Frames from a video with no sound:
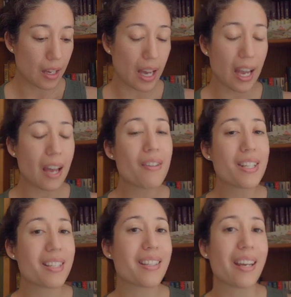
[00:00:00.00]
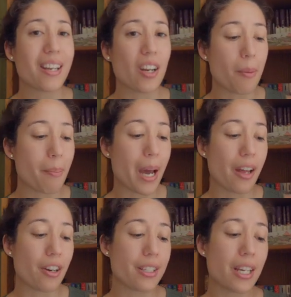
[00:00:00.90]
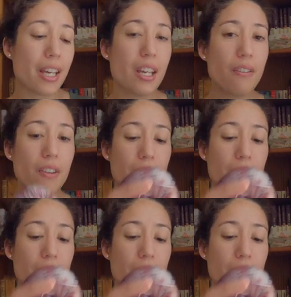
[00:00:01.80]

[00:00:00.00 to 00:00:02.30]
haven't decided on patterns. I think for